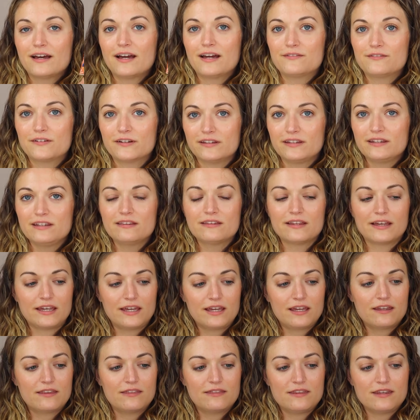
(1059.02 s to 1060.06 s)
I really
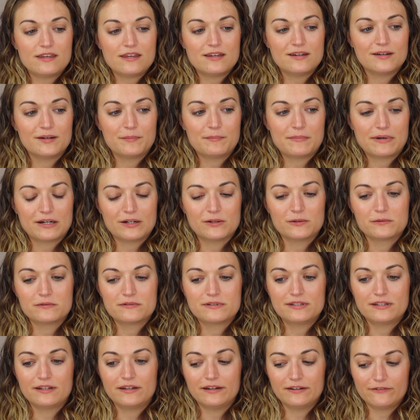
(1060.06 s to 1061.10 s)
like the
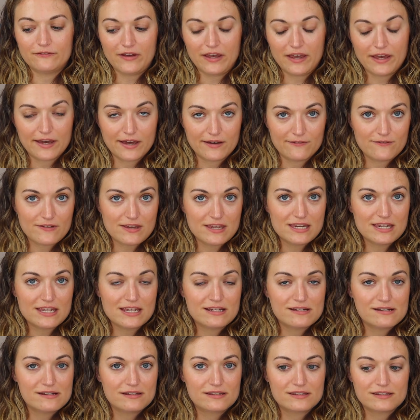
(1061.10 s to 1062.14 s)
amount of
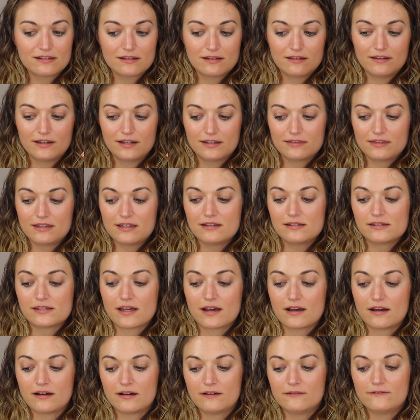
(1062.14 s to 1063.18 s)
heaviness that these
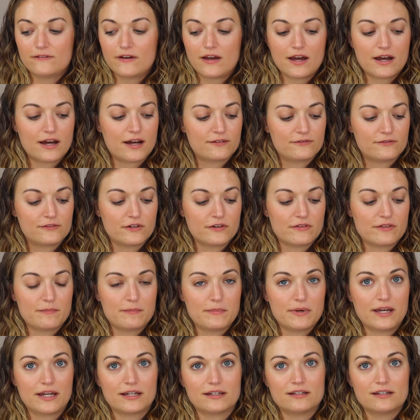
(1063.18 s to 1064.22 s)
have after the
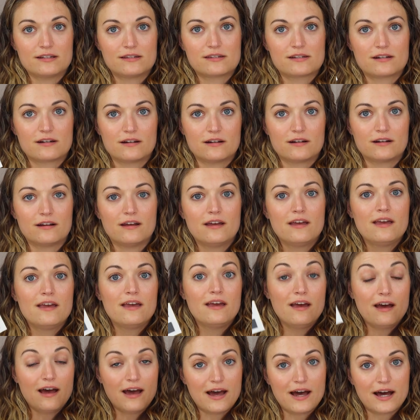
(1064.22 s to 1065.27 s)
magnets are
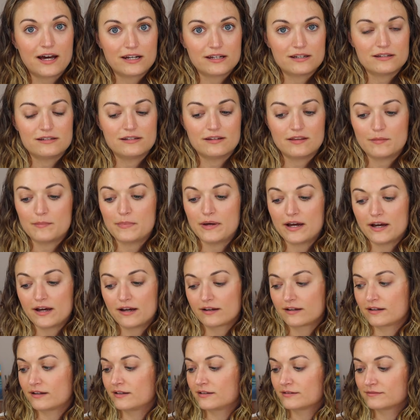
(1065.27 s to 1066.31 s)
added to the
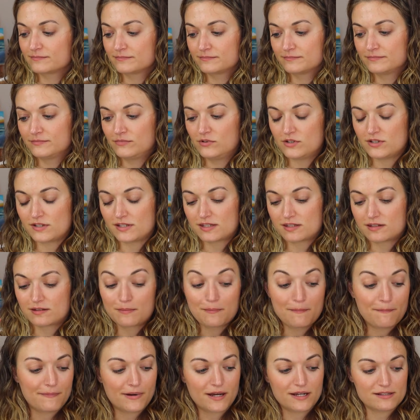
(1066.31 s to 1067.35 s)
back.
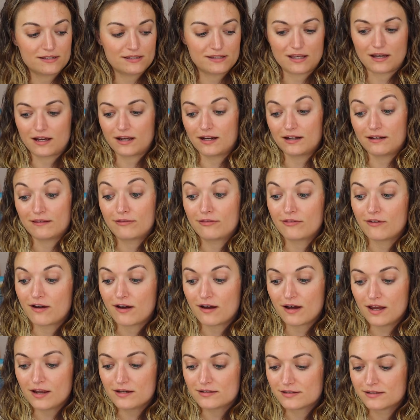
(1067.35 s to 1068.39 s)
Just my side
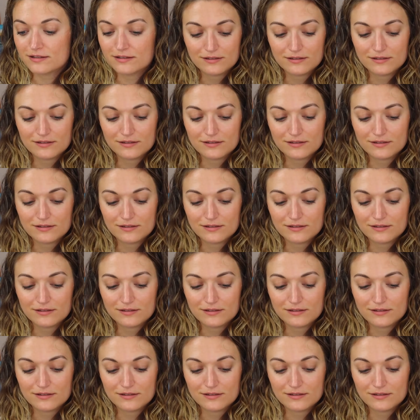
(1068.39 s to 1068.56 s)
thought.